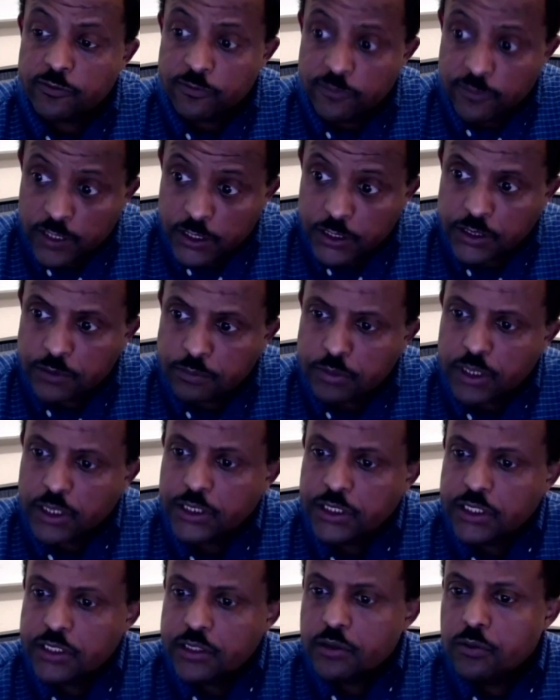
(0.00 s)
inflation
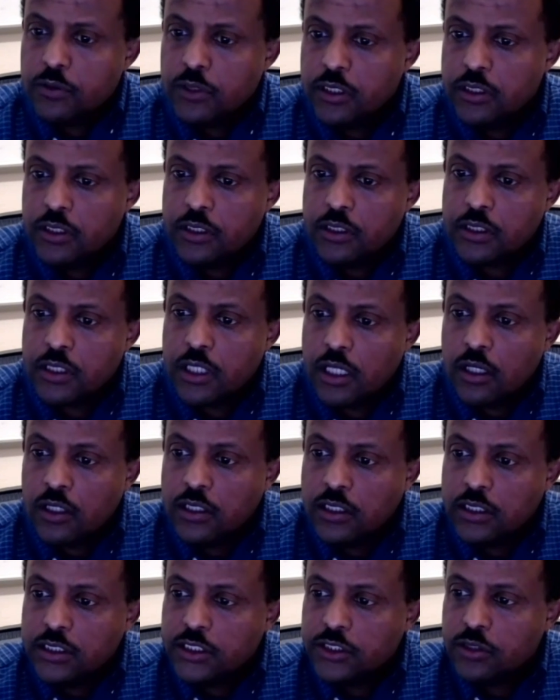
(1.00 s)
pressure were
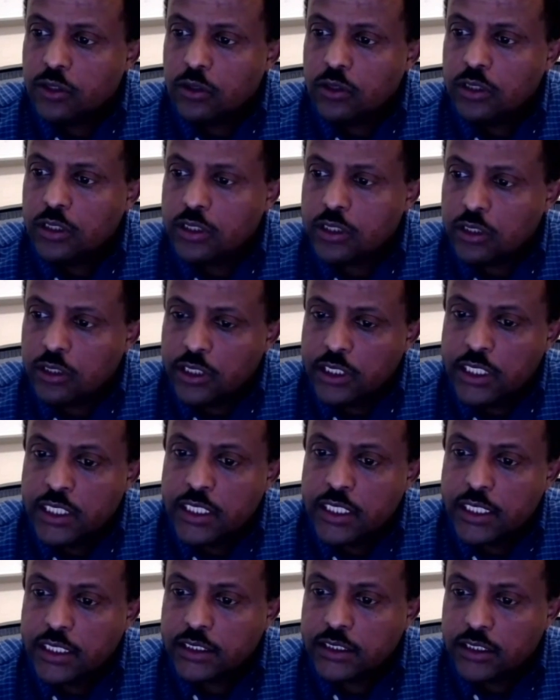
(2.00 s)
on soil cone
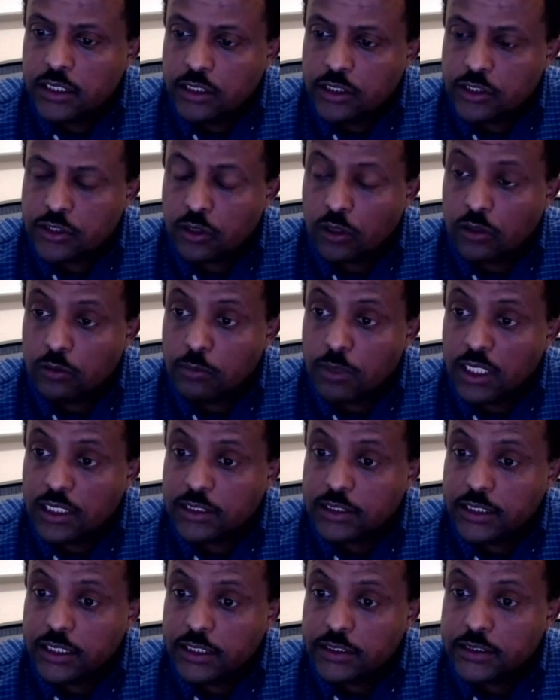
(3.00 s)
index and soil bulk
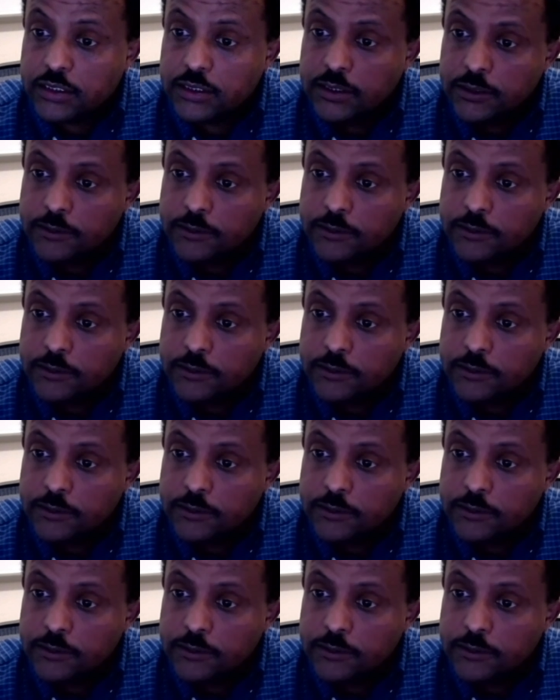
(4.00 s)
density.